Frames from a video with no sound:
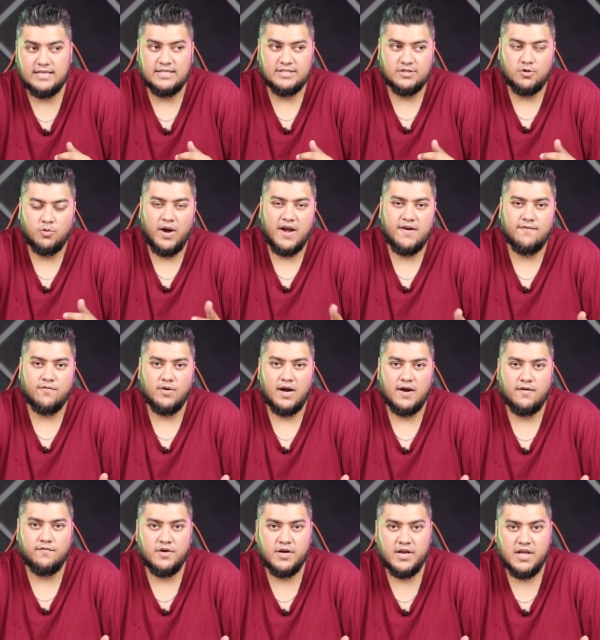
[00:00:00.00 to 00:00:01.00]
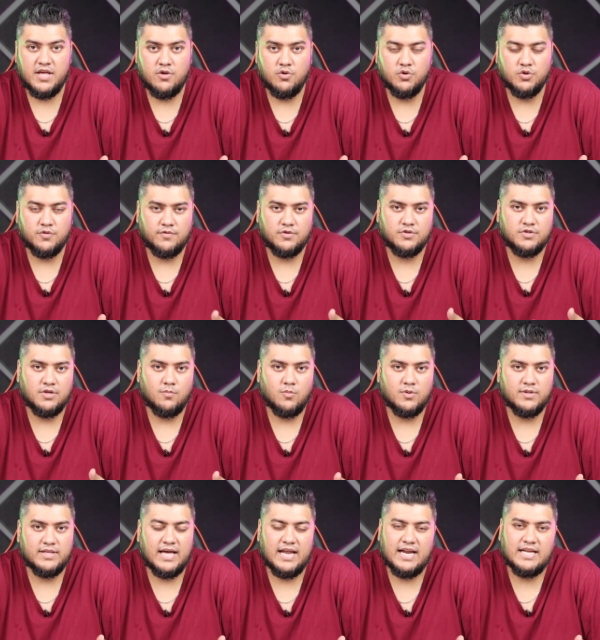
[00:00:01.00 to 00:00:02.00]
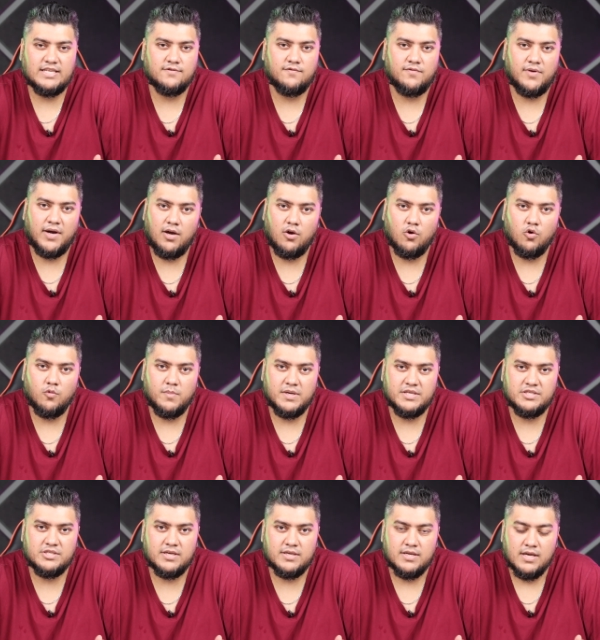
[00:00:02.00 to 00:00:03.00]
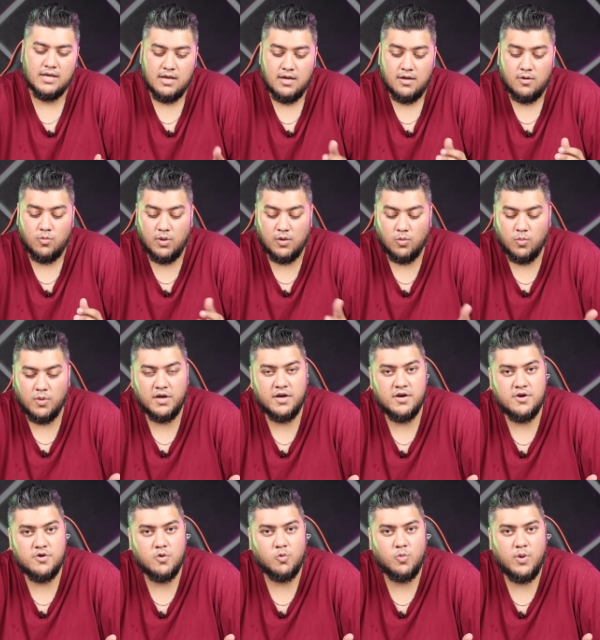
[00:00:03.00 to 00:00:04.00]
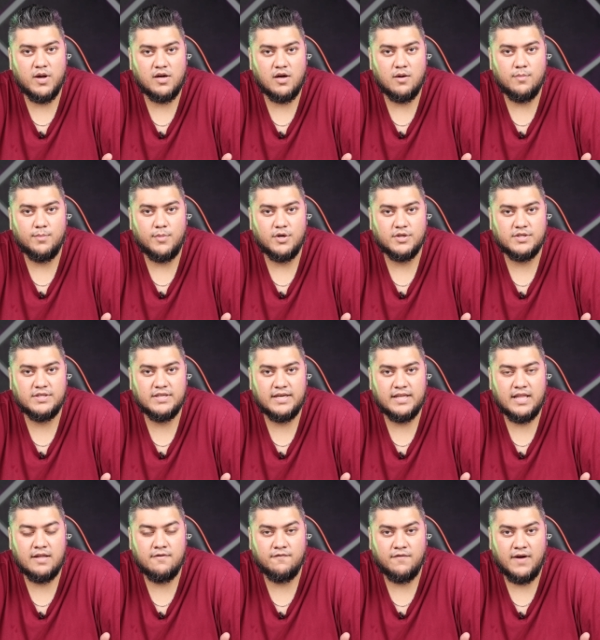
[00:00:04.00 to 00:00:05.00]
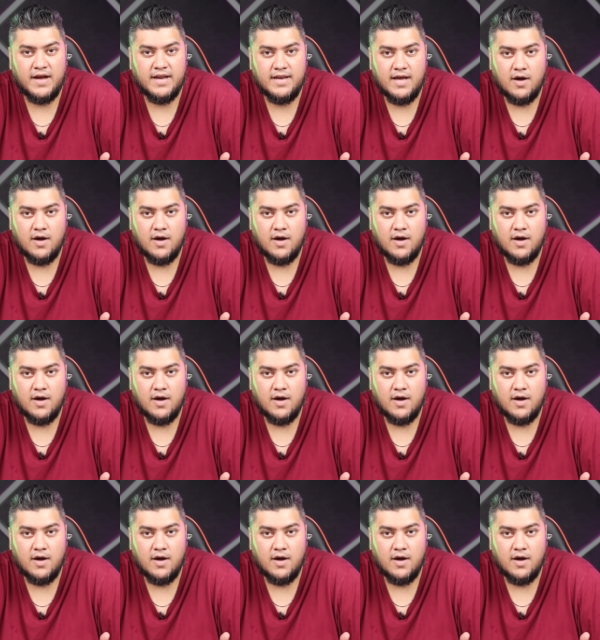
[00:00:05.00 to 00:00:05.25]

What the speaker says: is great for everyday use for someone that has a very low budget? Well, we're gonna do a quick unboxing and then find